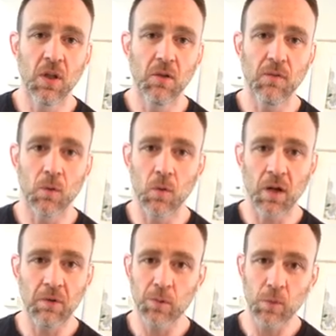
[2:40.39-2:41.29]

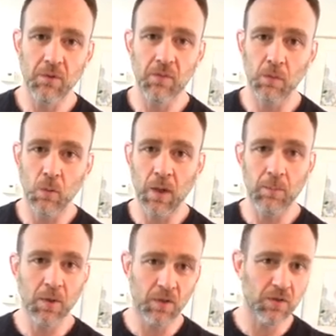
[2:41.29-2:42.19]
for everyone from a
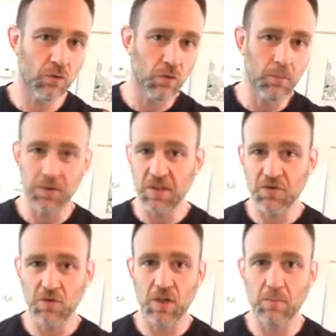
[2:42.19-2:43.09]
white belt to a
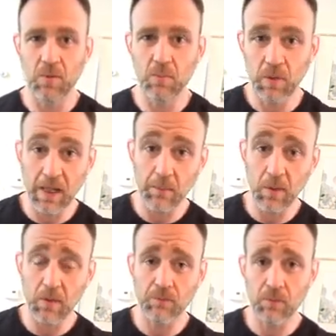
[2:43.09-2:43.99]
multi-stripe black
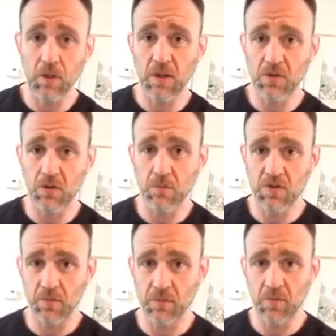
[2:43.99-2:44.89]
belt in
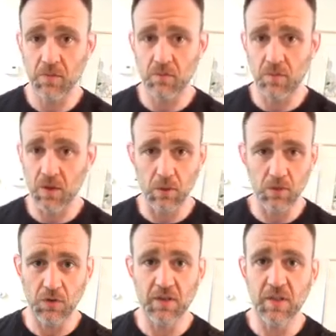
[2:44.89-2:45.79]
terms of a
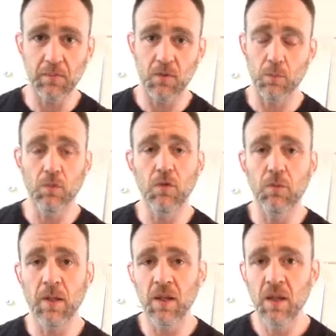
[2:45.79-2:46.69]
little tip for
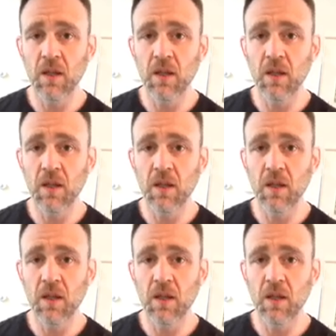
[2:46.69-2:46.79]
improvement,